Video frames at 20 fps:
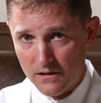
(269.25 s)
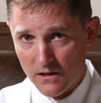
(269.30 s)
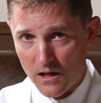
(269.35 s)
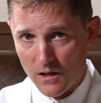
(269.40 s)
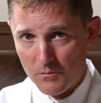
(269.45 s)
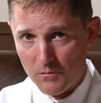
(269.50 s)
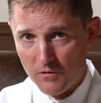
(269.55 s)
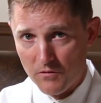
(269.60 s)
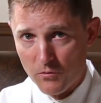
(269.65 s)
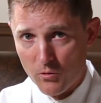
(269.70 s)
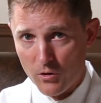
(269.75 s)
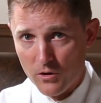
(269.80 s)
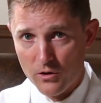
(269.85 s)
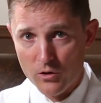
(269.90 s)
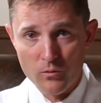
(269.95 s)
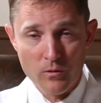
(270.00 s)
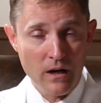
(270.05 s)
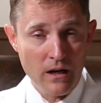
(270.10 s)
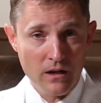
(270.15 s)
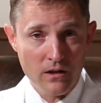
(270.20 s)
time before
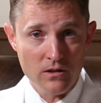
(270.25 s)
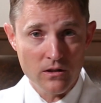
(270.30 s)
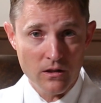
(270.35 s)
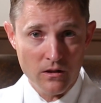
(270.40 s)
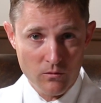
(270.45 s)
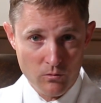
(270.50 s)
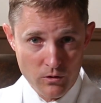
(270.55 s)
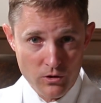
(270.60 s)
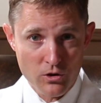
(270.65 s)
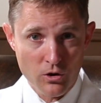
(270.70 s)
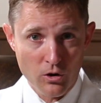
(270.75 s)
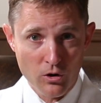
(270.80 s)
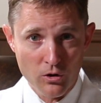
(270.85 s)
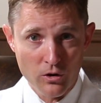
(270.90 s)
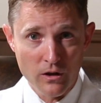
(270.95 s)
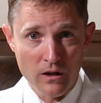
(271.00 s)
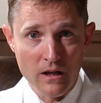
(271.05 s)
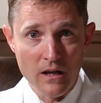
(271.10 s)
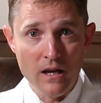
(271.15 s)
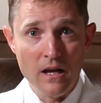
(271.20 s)
you're ready to
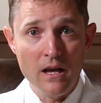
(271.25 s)
return.